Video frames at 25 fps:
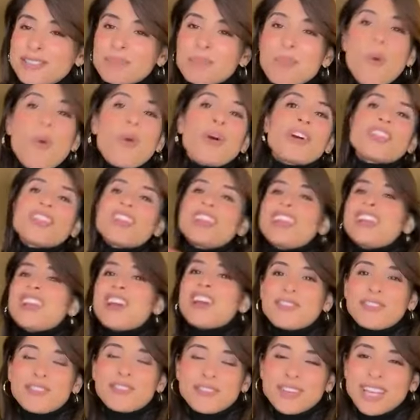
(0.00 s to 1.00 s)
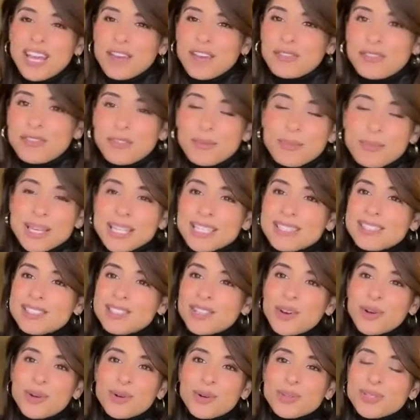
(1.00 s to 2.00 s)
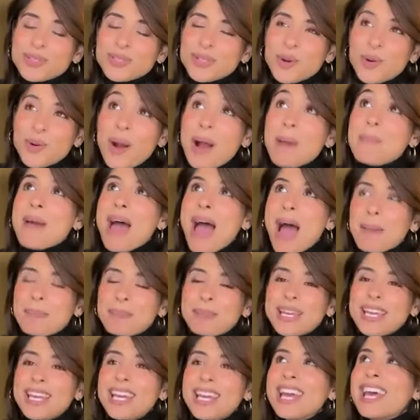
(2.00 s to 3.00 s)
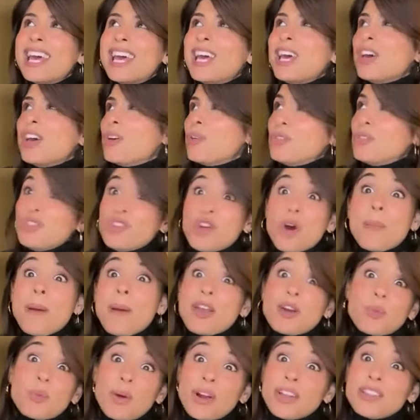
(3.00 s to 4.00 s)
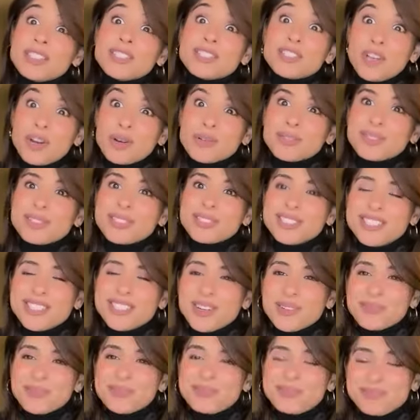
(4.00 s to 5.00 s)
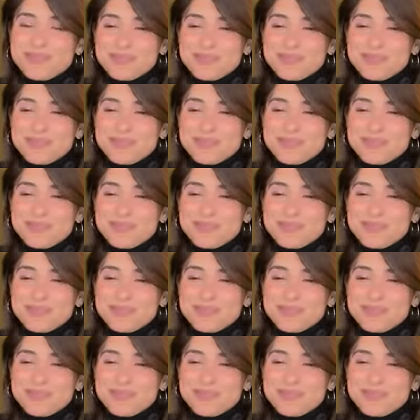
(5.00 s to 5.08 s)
more than enough of a gift for me. So, so I'm happy no matter where this goes, you know?